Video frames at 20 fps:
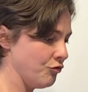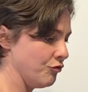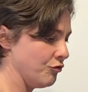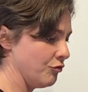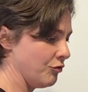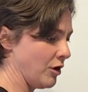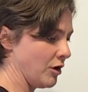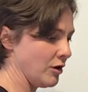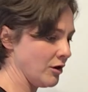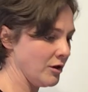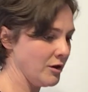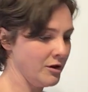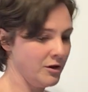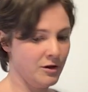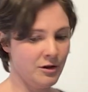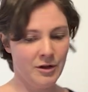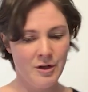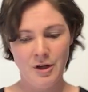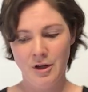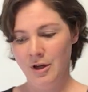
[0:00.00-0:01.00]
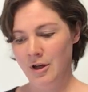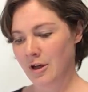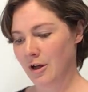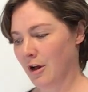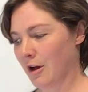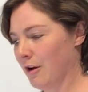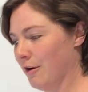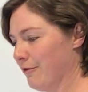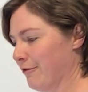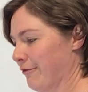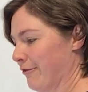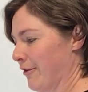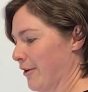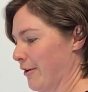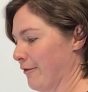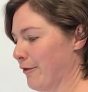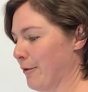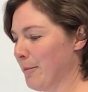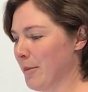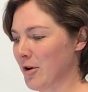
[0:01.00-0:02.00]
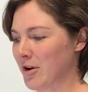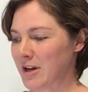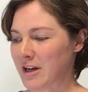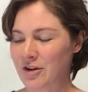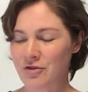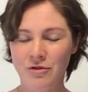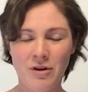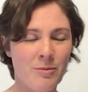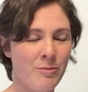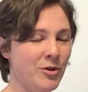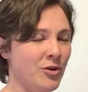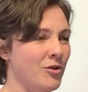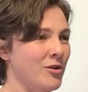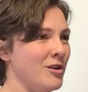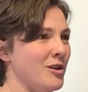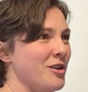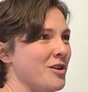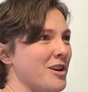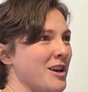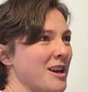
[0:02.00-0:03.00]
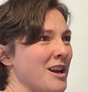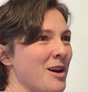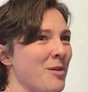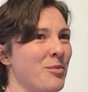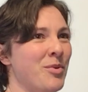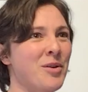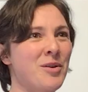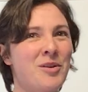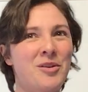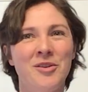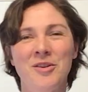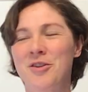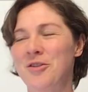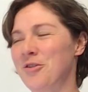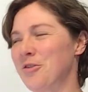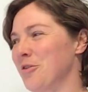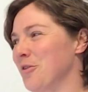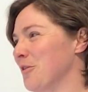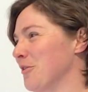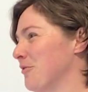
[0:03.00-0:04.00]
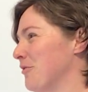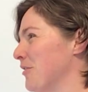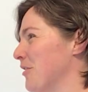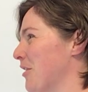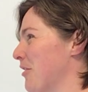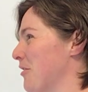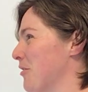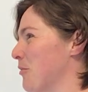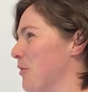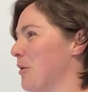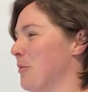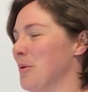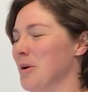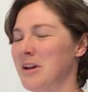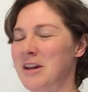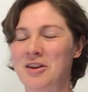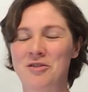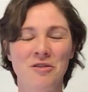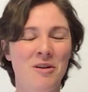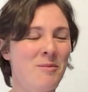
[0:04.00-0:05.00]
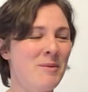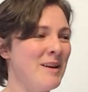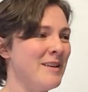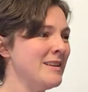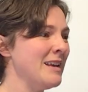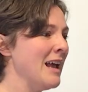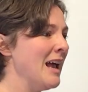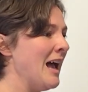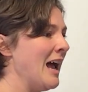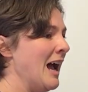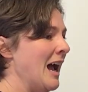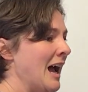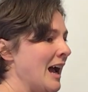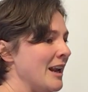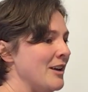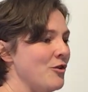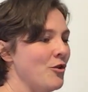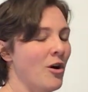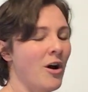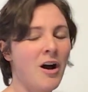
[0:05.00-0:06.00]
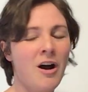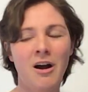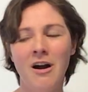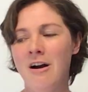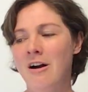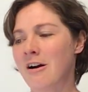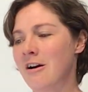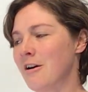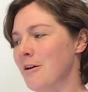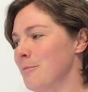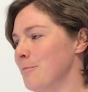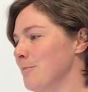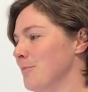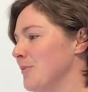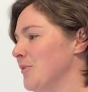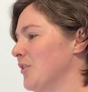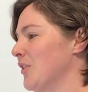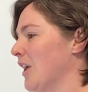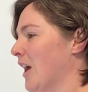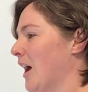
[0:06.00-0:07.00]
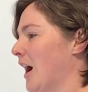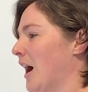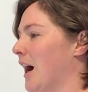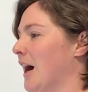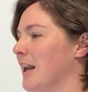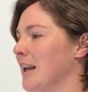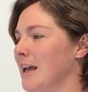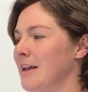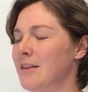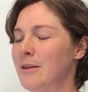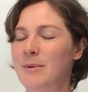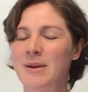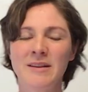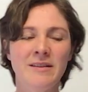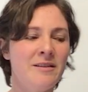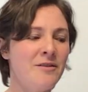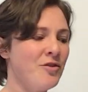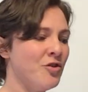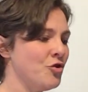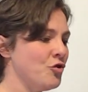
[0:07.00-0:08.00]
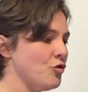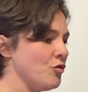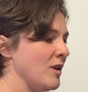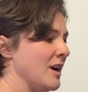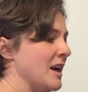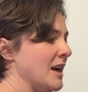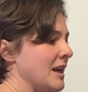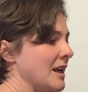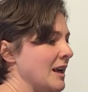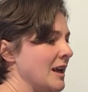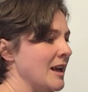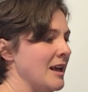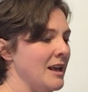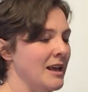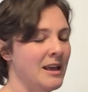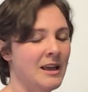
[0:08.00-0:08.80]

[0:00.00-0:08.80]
trunk of a monkey drum. You can look it up on Google if you don't know what a monkey drum is. And your arms are like the bits of string